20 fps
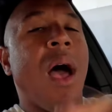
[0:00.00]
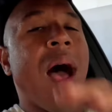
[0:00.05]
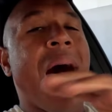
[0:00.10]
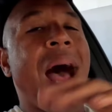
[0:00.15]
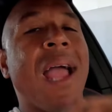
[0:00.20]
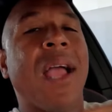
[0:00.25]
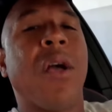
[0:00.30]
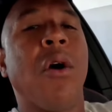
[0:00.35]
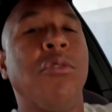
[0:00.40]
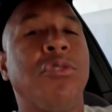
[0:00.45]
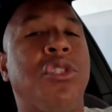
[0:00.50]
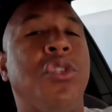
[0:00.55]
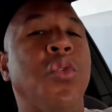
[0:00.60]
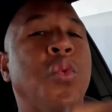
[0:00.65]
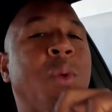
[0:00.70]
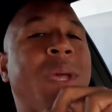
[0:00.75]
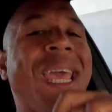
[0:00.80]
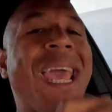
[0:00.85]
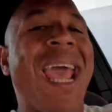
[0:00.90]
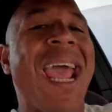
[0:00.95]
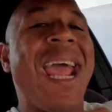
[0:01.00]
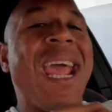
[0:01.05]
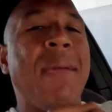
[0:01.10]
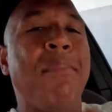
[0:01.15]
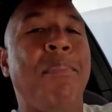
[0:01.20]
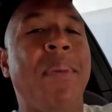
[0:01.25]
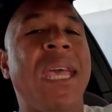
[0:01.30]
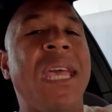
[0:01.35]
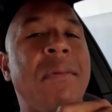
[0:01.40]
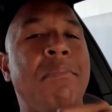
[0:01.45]
I go to
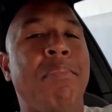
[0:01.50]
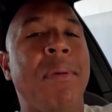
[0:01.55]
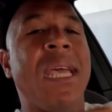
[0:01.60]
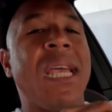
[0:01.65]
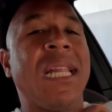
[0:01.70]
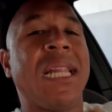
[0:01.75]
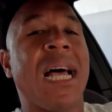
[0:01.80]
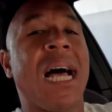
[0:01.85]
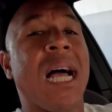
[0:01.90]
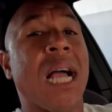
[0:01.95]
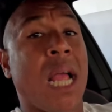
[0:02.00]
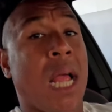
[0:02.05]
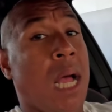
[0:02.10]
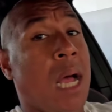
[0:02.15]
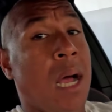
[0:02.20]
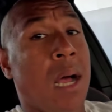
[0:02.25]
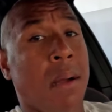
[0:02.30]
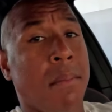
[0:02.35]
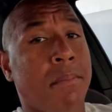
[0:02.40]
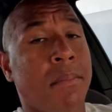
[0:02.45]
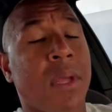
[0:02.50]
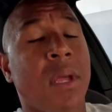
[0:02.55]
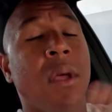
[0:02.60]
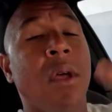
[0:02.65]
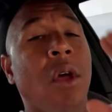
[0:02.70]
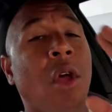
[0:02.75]
kbb.com.